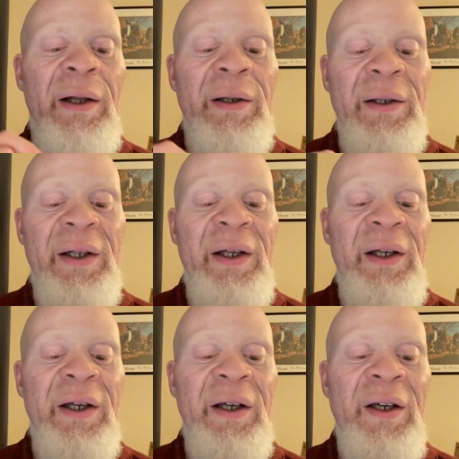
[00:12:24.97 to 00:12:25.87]

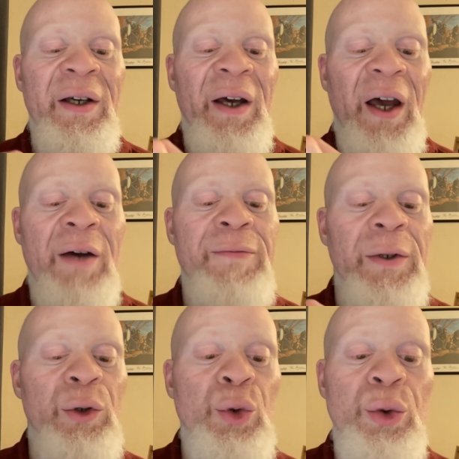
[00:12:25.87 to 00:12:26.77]
clear
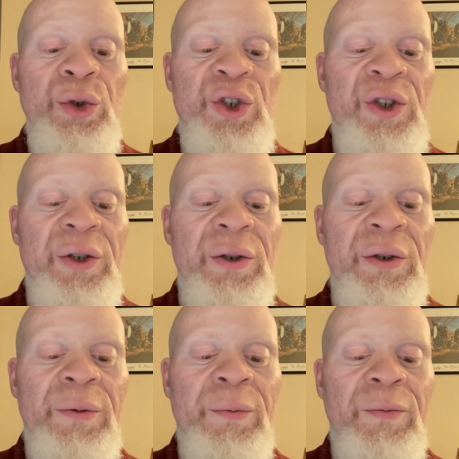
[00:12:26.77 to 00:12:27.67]
evolution